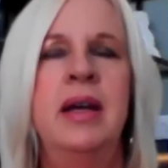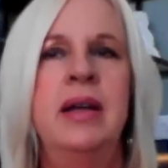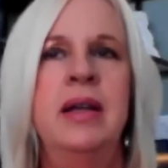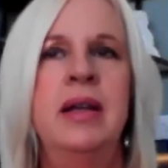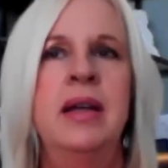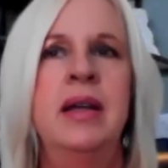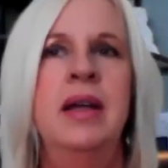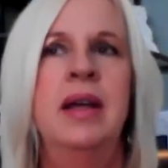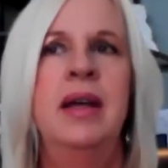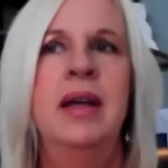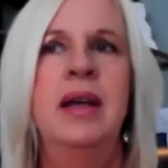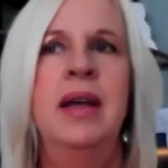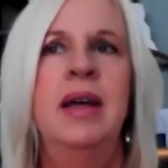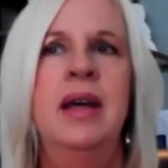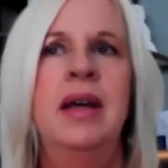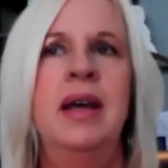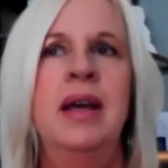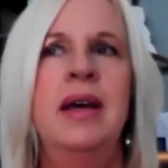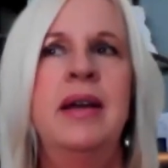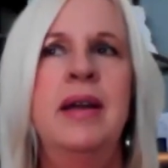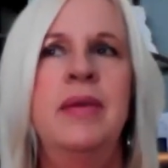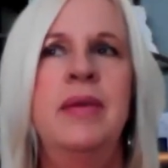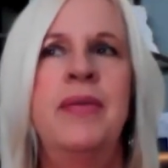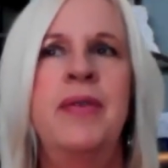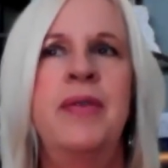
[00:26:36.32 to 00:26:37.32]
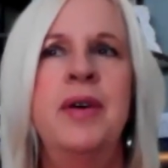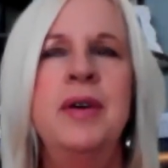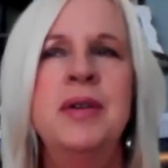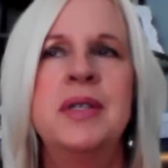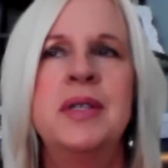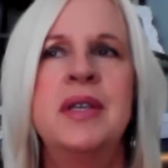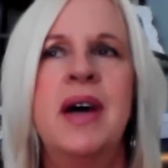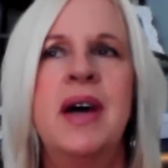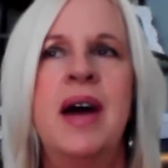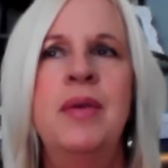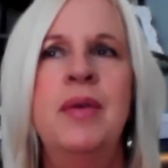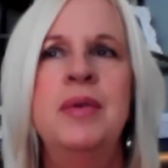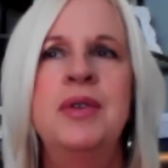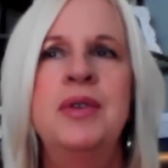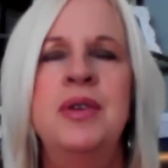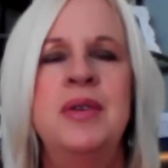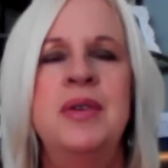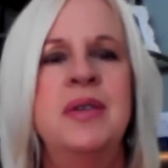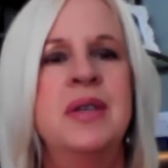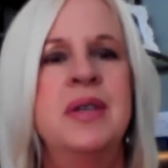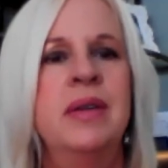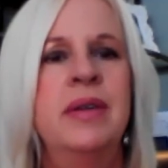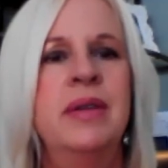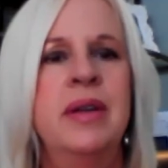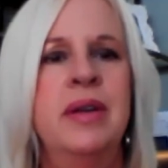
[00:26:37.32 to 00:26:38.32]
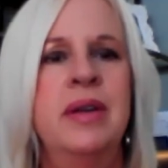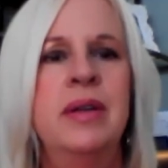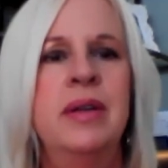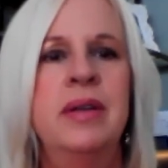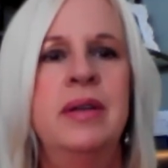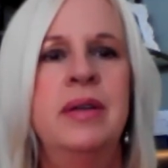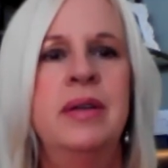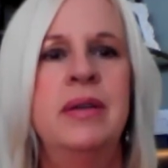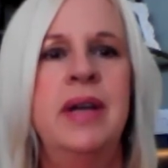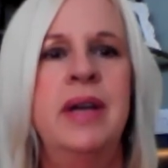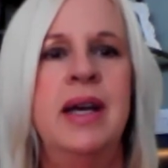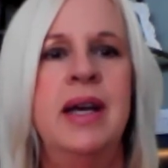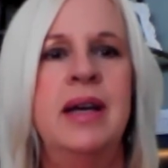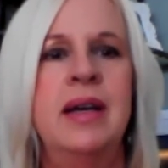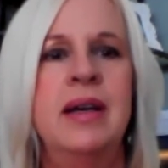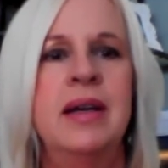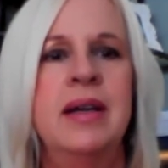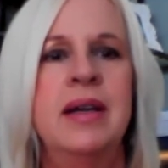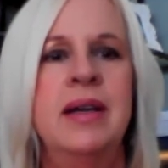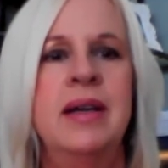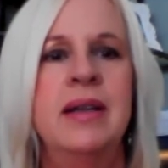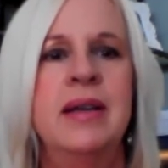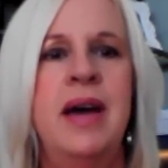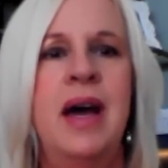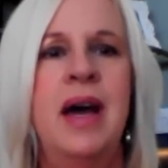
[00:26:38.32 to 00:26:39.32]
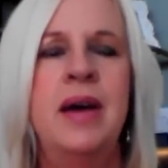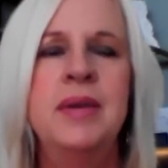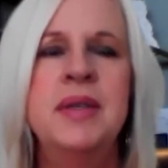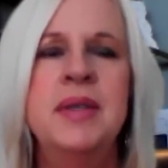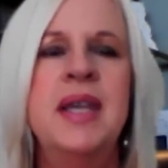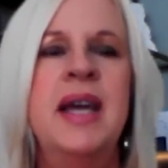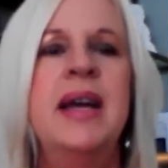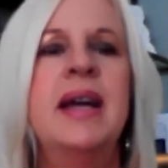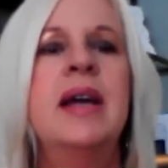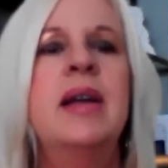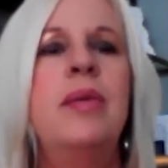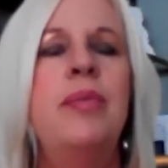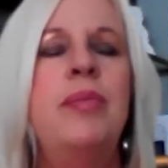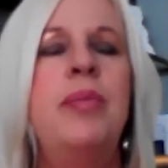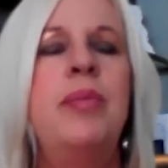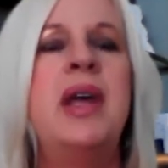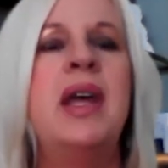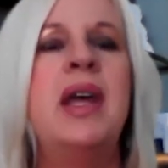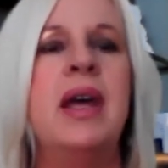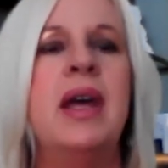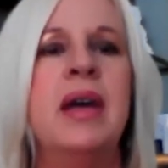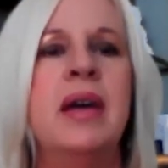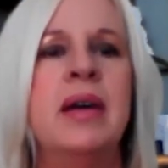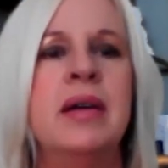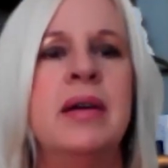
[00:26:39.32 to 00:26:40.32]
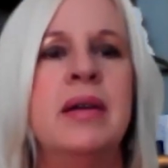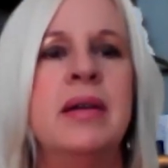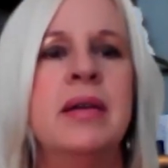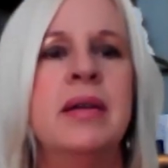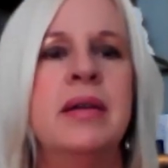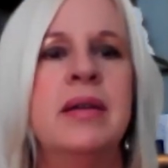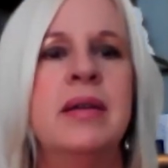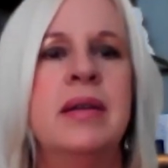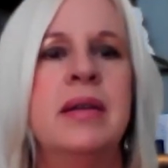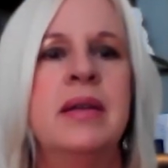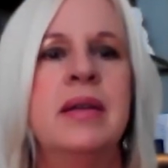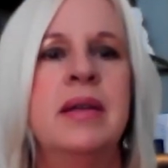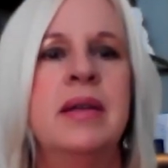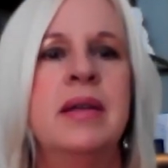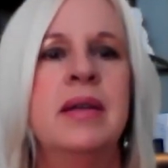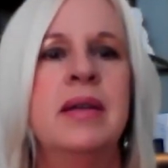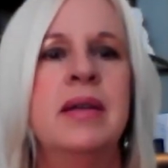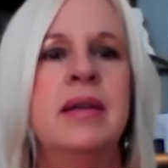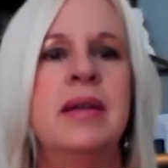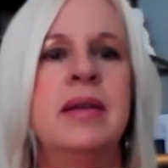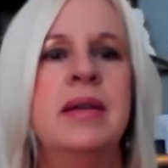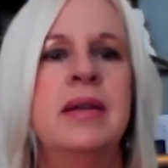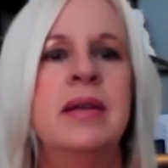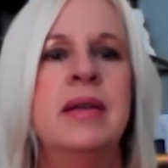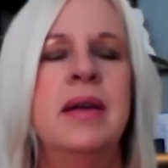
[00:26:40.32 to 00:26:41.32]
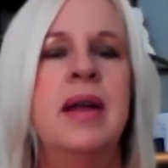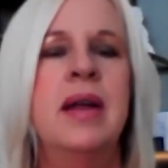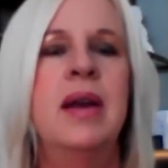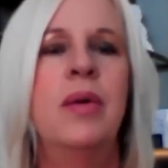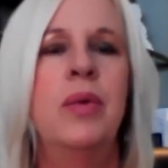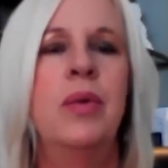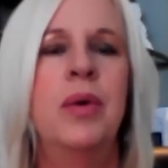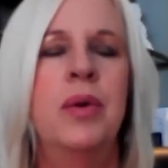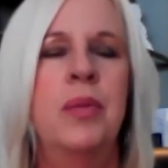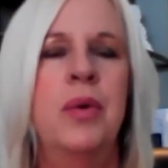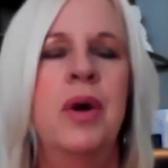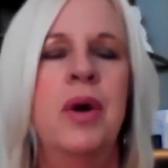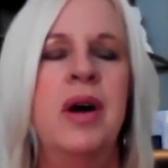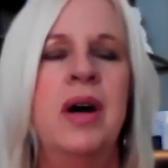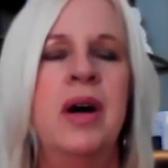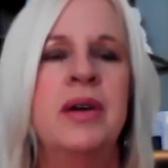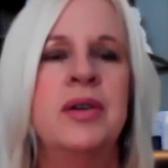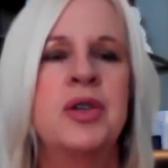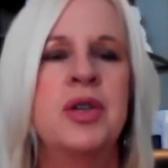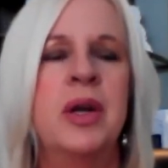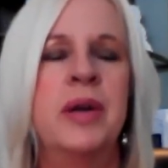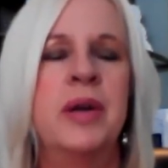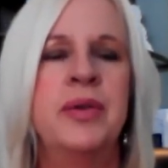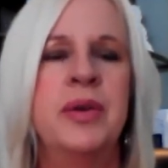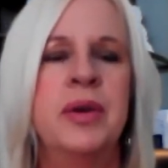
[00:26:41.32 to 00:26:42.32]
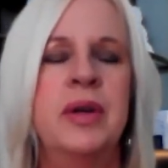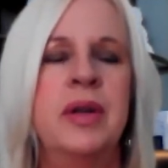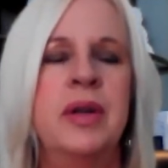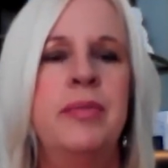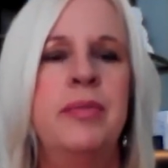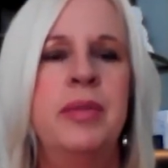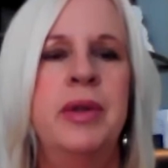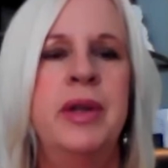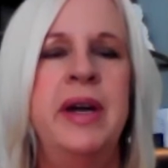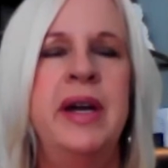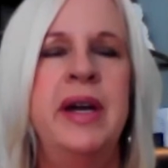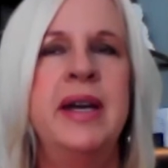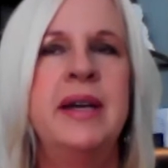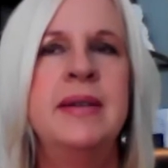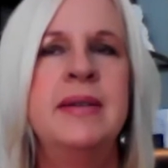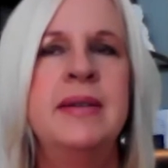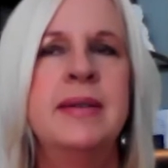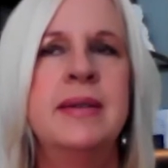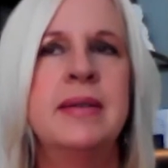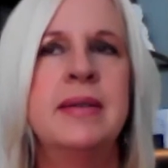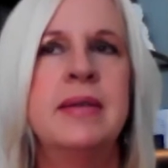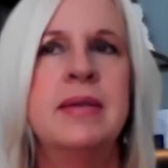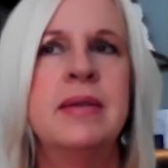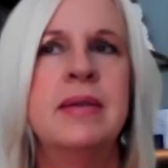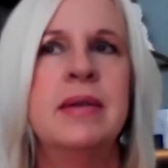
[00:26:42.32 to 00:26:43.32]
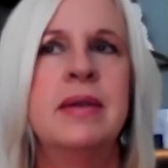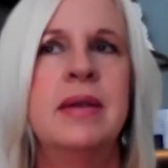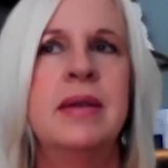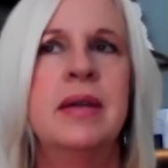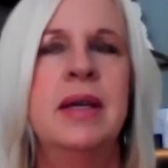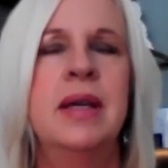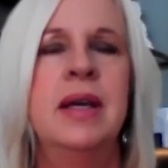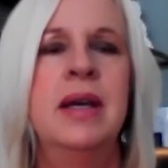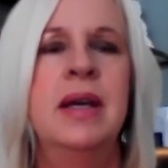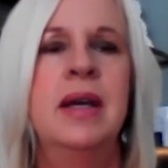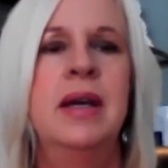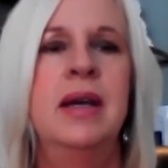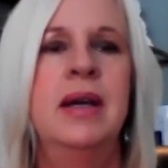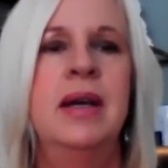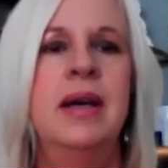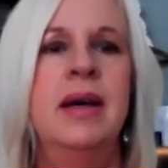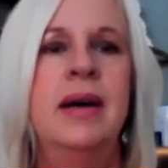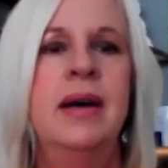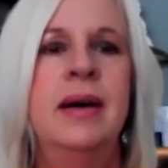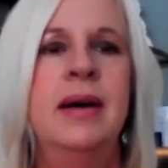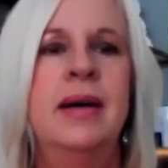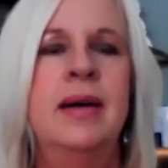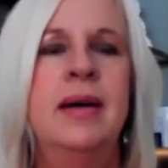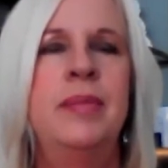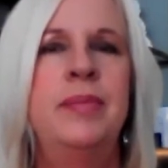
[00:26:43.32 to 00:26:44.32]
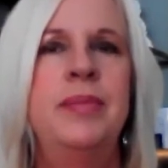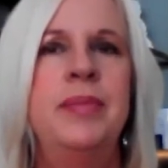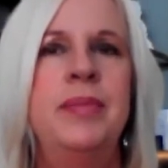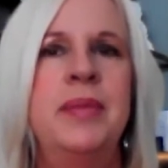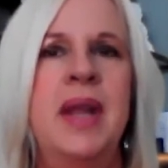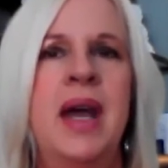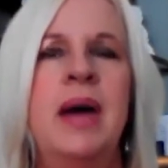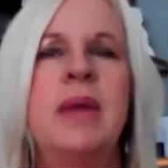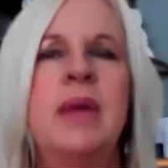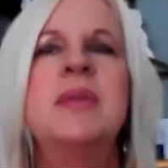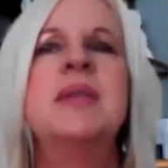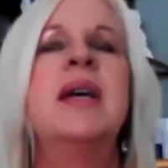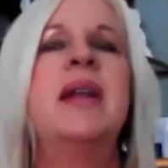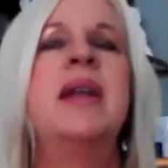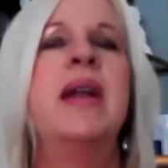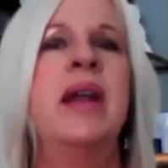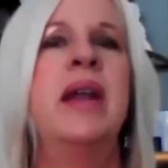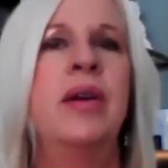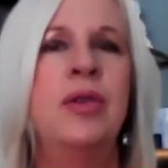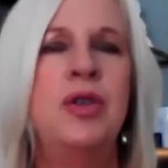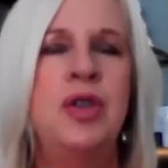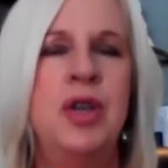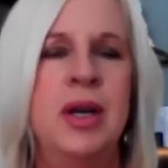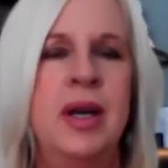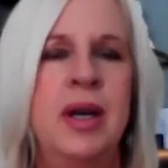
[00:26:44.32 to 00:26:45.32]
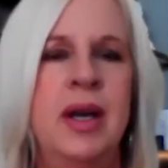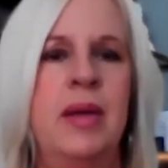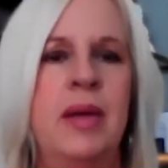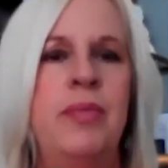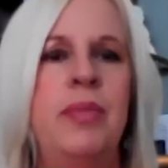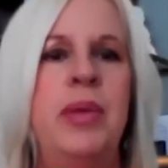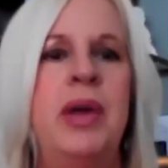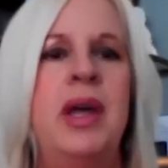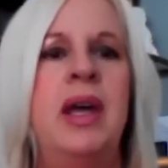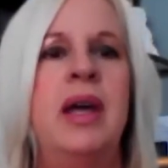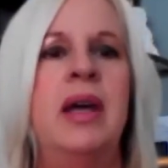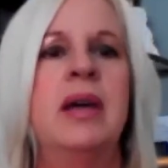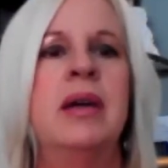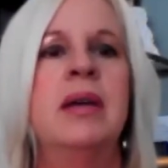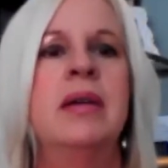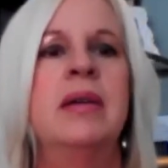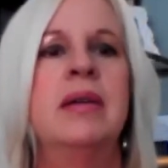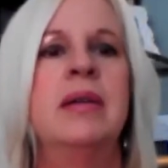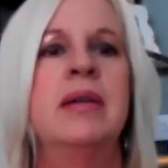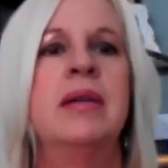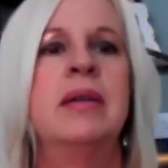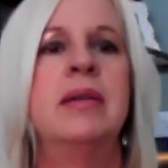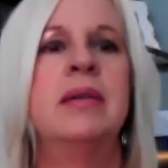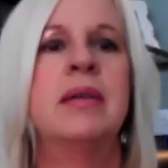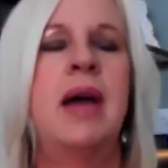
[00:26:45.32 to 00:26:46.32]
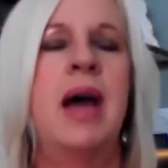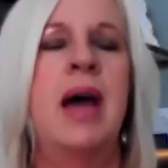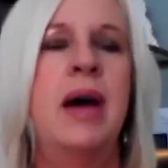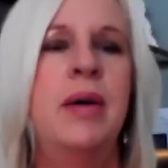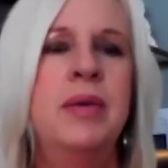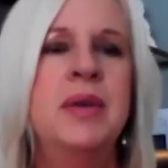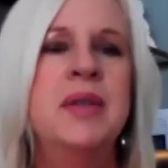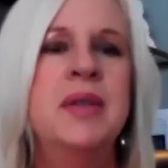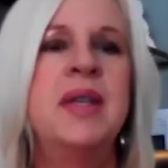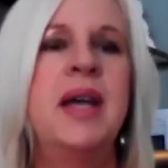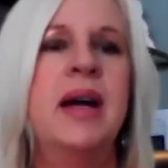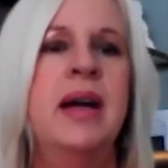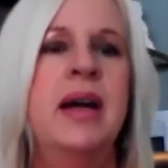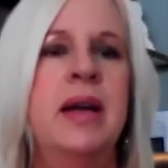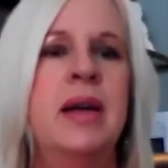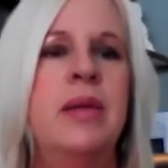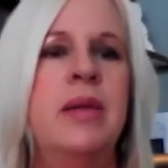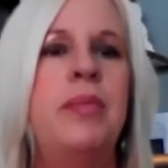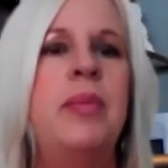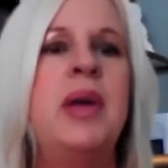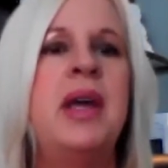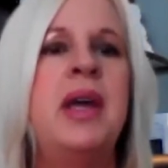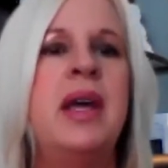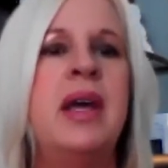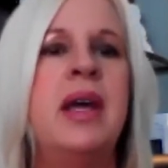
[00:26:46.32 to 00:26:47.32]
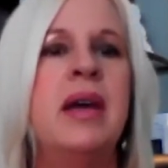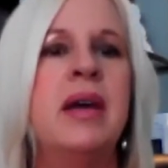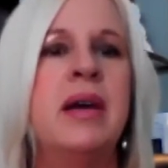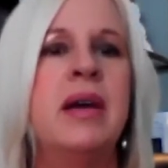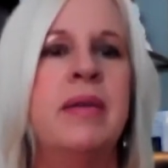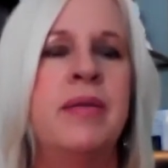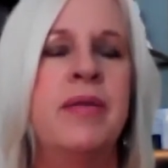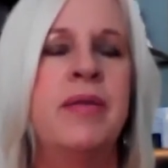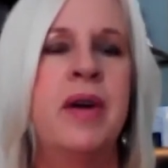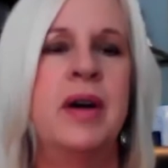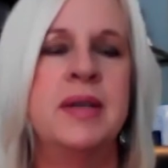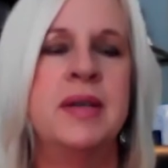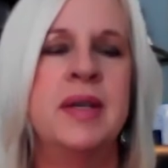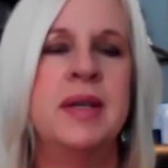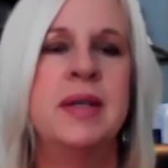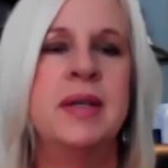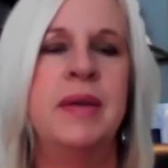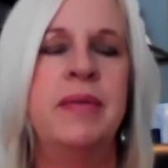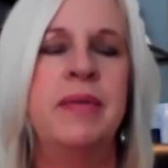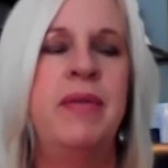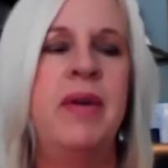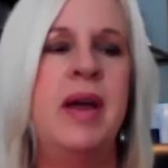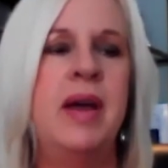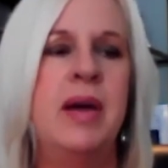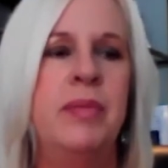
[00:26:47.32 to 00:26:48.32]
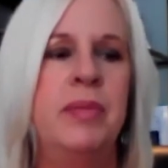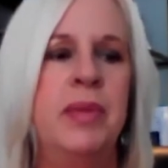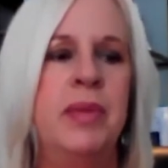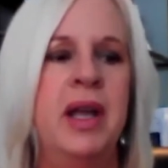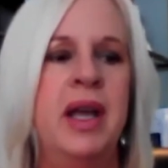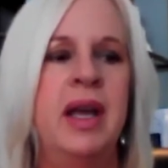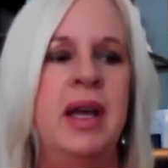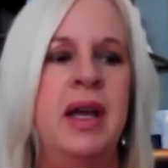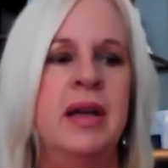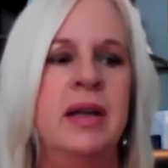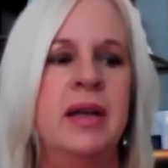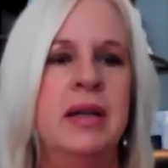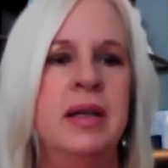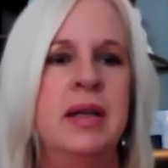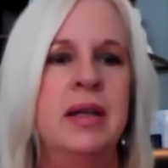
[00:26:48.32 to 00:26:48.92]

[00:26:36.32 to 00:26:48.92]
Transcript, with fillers: And at first I was just a little like, how's that going to be? You know, when we're all sheltered in place, um, how's that energy going to be? How is that going to be for us as a family?